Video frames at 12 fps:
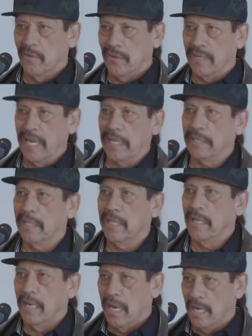We've got
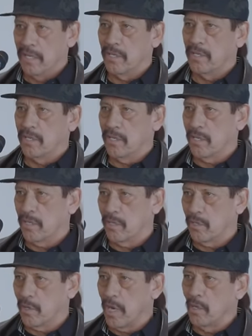a
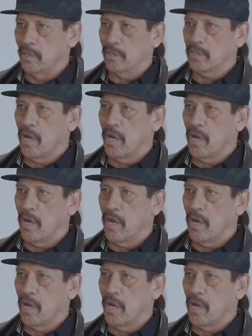Trejo's